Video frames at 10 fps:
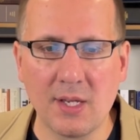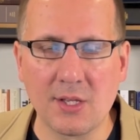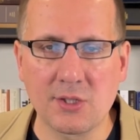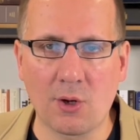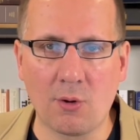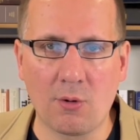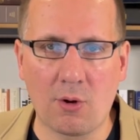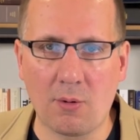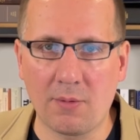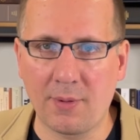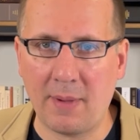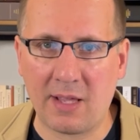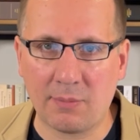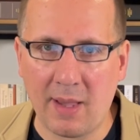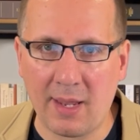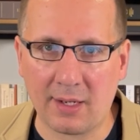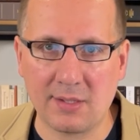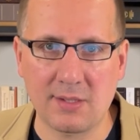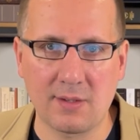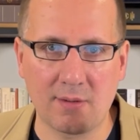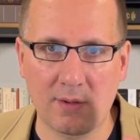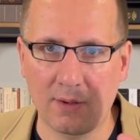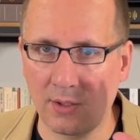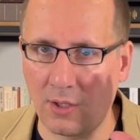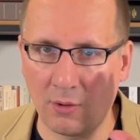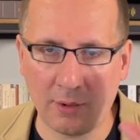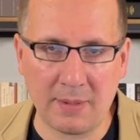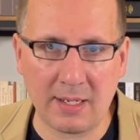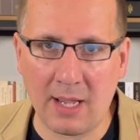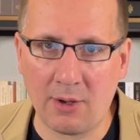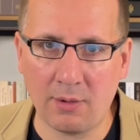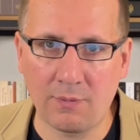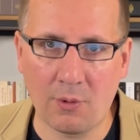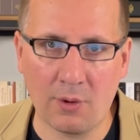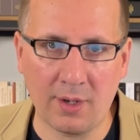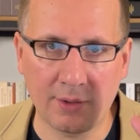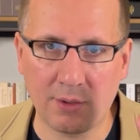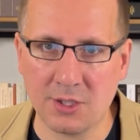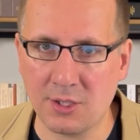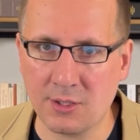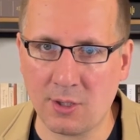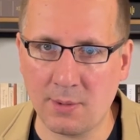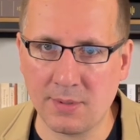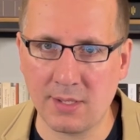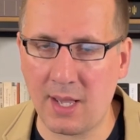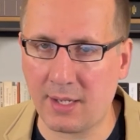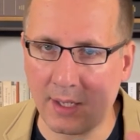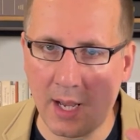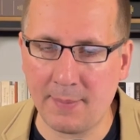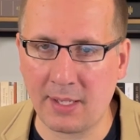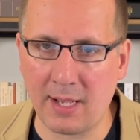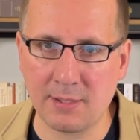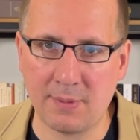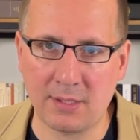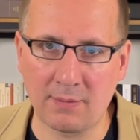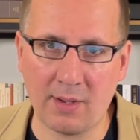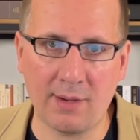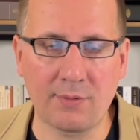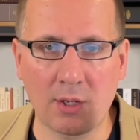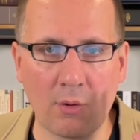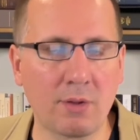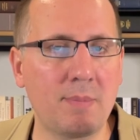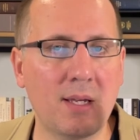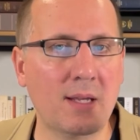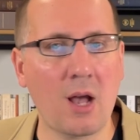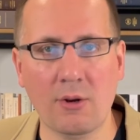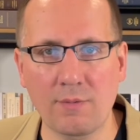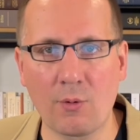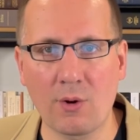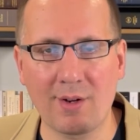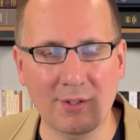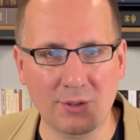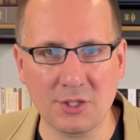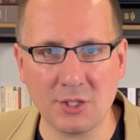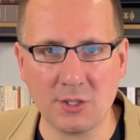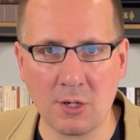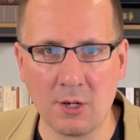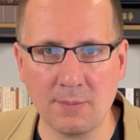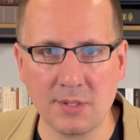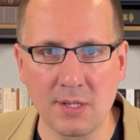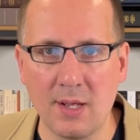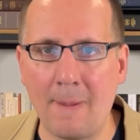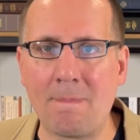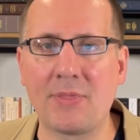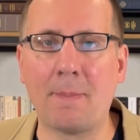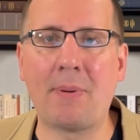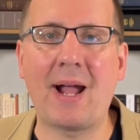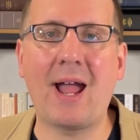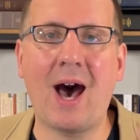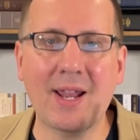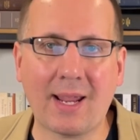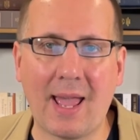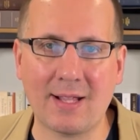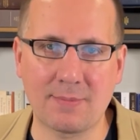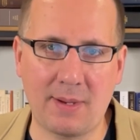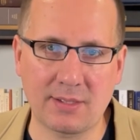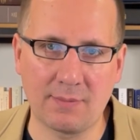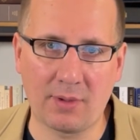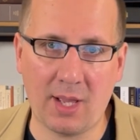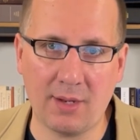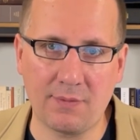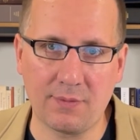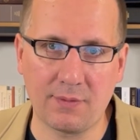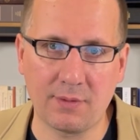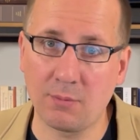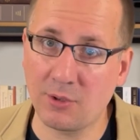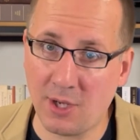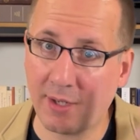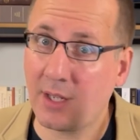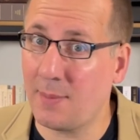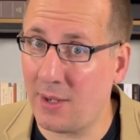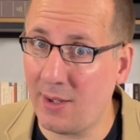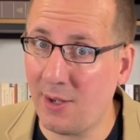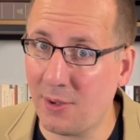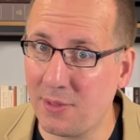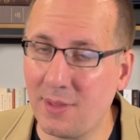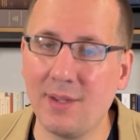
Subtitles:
So the mathematics can only be accounted for in Christian terms. The economic aspect of life can only be accounted for in Christian terms. The biotic aspect of life, we're talking about health,